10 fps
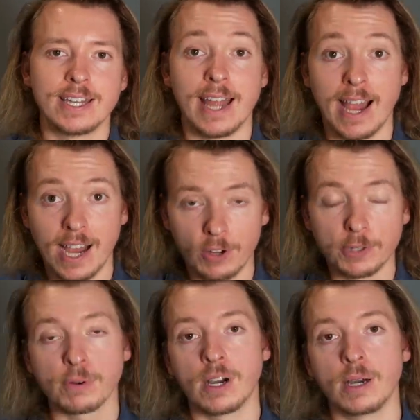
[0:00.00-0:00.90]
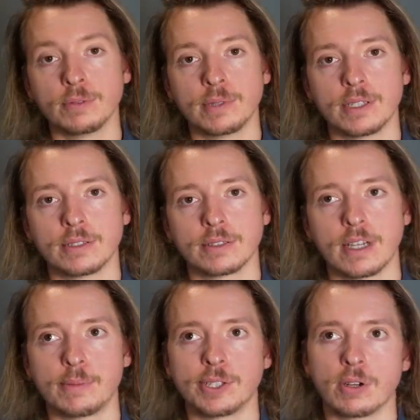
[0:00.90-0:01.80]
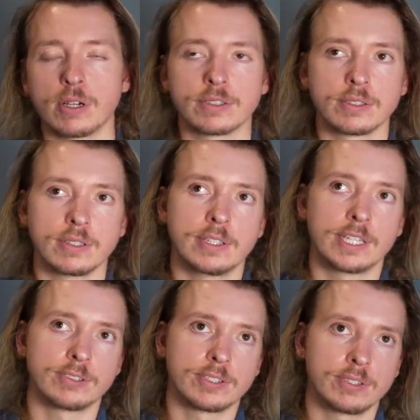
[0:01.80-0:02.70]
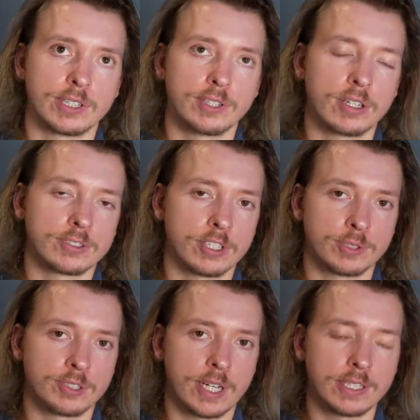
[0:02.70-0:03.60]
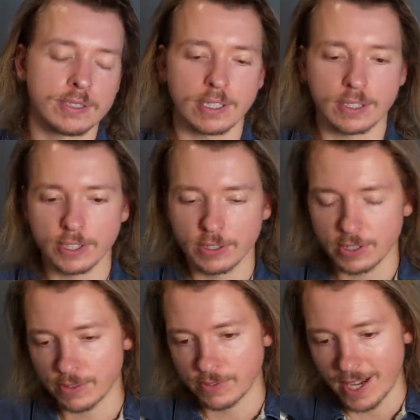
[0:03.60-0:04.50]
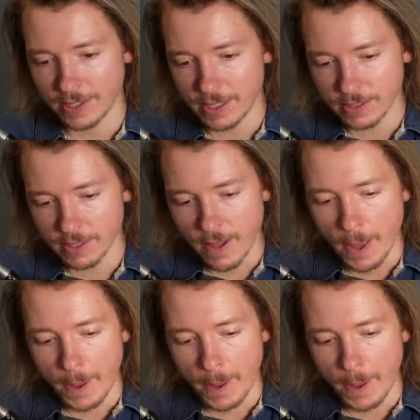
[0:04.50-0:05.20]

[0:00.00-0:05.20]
now, the problem is, I mean, there aren't necessarily long term studies that clearly define this,